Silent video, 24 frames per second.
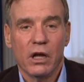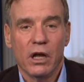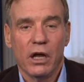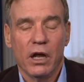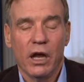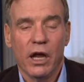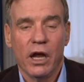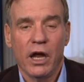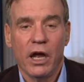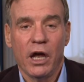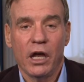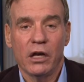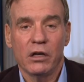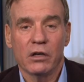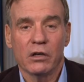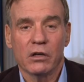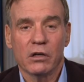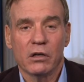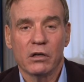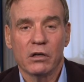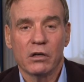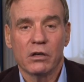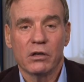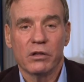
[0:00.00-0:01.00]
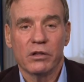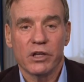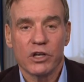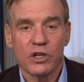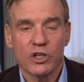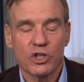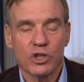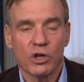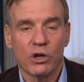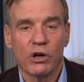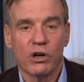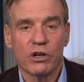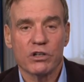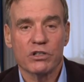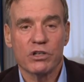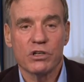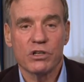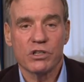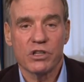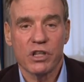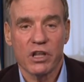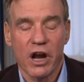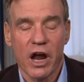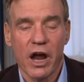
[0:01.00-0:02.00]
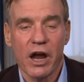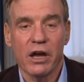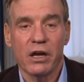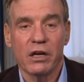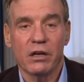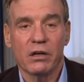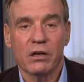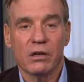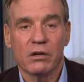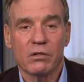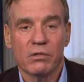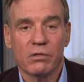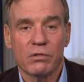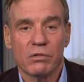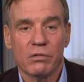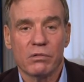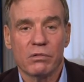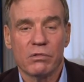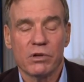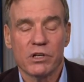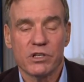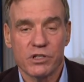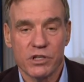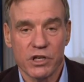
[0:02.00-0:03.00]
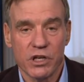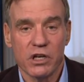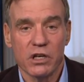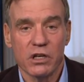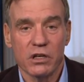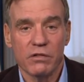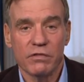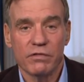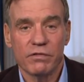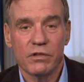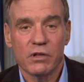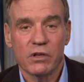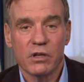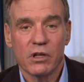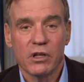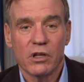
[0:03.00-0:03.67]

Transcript: And the assurances that I received